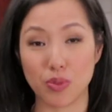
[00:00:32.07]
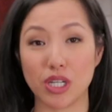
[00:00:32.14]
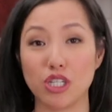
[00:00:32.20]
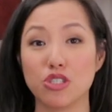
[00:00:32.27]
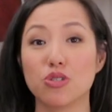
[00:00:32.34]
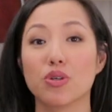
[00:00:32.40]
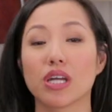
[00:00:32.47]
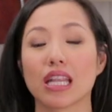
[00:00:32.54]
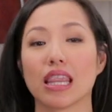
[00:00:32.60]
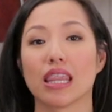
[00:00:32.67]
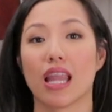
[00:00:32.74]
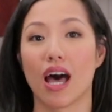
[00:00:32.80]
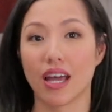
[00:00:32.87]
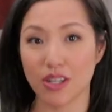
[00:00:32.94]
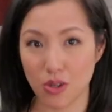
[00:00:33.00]
but I do get a
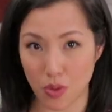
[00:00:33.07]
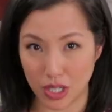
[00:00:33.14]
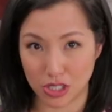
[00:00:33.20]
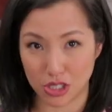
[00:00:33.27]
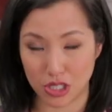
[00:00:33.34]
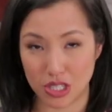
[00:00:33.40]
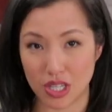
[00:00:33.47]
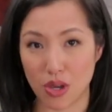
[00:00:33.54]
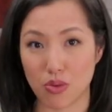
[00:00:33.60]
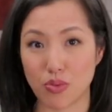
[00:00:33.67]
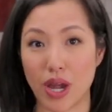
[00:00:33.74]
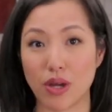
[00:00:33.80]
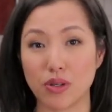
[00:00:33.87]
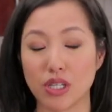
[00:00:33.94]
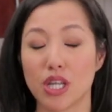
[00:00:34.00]
lot of questions
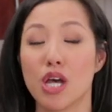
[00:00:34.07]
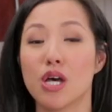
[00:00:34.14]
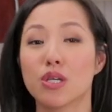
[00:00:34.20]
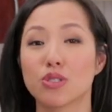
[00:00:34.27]
around it.